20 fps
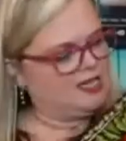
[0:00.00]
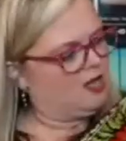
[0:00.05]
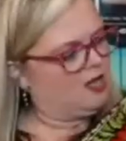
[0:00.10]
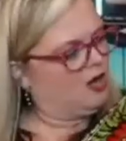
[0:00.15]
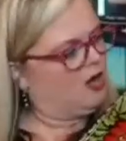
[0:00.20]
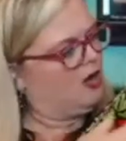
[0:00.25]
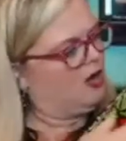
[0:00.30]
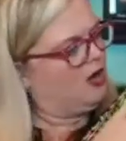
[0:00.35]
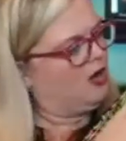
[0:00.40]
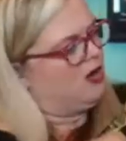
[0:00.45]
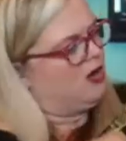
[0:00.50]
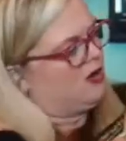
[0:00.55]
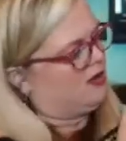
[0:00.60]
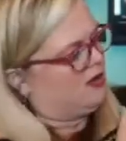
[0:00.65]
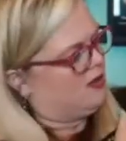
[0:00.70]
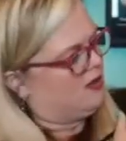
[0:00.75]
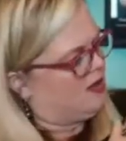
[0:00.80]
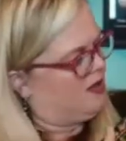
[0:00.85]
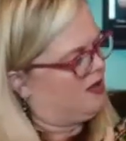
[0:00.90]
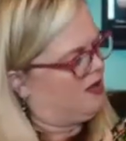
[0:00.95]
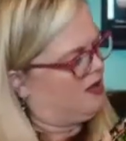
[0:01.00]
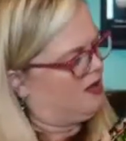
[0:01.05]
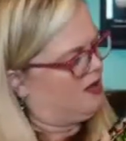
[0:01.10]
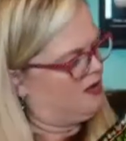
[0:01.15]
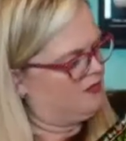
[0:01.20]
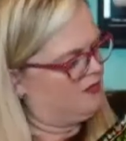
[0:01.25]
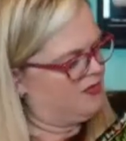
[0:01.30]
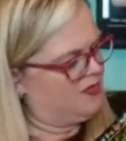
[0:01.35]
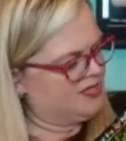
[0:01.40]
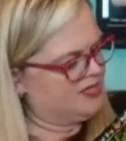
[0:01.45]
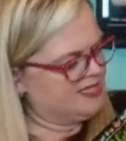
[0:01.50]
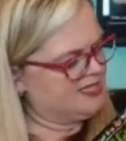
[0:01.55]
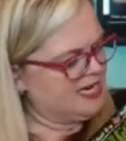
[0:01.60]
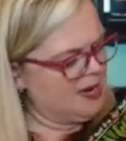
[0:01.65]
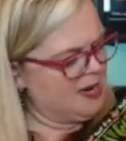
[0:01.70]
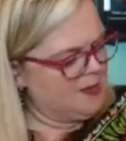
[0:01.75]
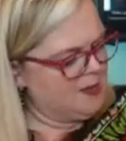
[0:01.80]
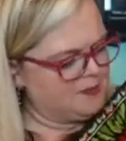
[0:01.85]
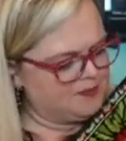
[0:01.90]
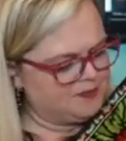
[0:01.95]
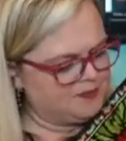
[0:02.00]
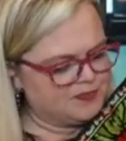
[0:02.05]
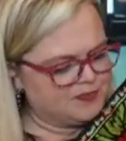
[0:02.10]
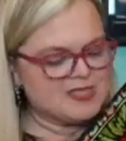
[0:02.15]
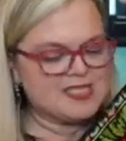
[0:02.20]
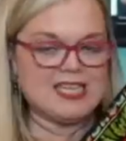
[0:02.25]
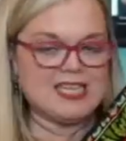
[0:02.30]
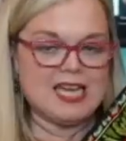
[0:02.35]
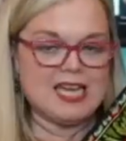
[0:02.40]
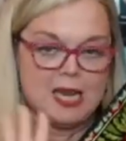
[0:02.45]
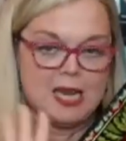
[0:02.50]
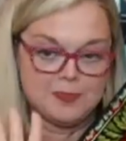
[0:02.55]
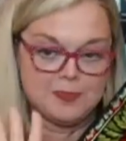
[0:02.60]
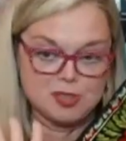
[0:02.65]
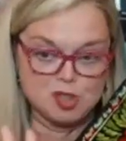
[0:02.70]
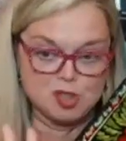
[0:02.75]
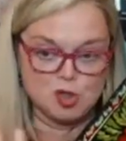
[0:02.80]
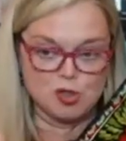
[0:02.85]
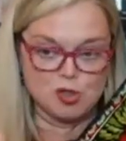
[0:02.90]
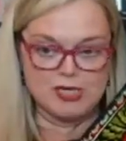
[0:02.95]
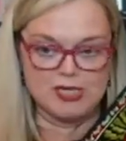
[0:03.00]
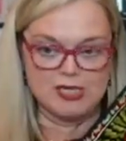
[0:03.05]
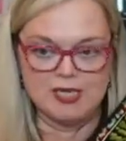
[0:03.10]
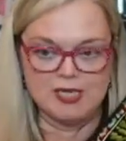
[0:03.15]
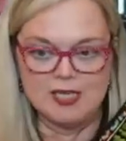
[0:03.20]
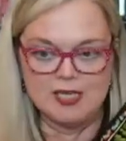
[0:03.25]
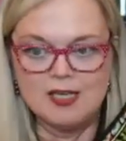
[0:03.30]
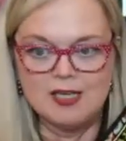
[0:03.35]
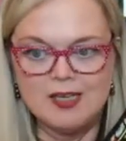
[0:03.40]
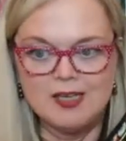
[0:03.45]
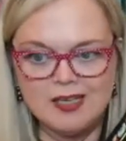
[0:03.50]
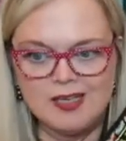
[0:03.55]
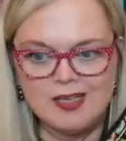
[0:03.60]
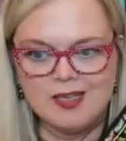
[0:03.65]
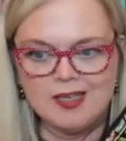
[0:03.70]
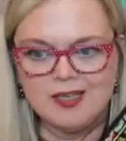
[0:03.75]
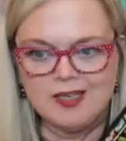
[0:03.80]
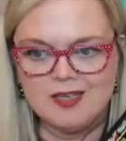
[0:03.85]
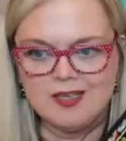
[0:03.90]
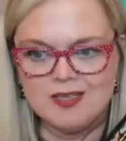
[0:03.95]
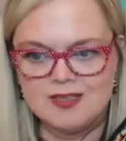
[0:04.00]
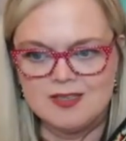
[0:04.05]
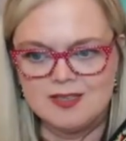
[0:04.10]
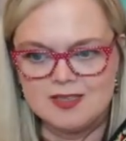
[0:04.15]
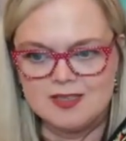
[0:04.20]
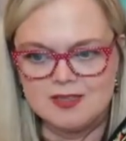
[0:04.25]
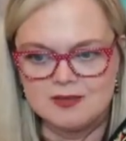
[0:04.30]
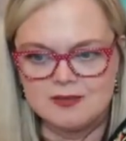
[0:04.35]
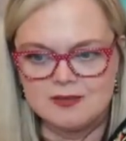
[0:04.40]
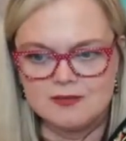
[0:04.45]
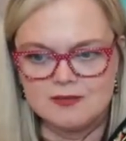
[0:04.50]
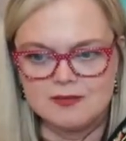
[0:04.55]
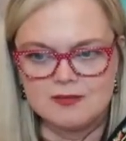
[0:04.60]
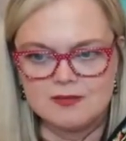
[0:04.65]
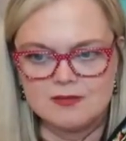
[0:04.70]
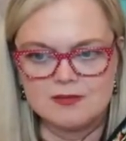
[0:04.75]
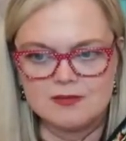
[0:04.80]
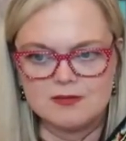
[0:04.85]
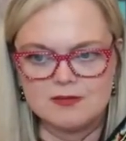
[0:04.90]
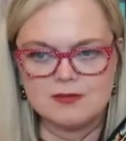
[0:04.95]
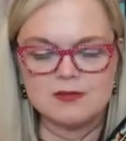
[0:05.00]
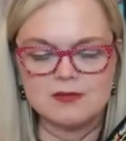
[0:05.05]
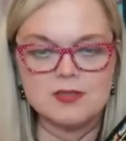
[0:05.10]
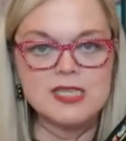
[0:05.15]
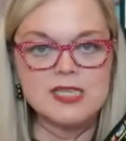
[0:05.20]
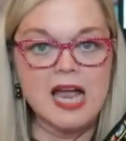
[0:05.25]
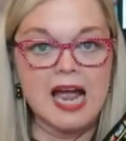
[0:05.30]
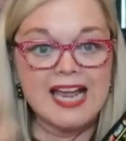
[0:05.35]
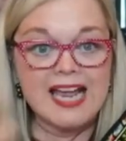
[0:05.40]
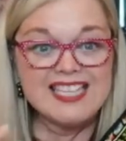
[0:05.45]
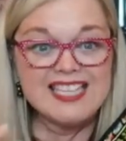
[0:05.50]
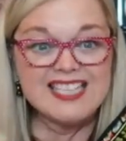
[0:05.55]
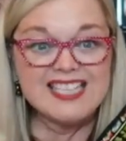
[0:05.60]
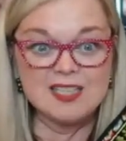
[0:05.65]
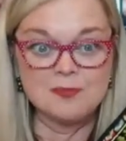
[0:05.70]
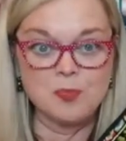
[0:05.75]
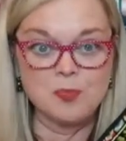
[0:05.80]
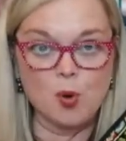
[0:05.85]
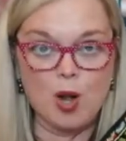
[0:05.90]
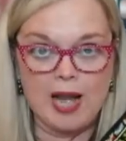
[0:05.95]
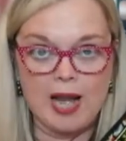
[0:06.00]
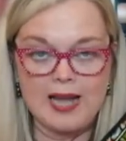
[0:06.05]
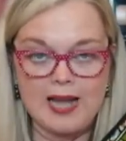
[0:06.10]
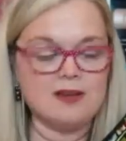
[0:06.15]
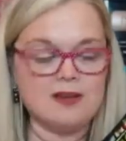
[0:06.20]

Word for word: All of the tap tapestry is nice and bright and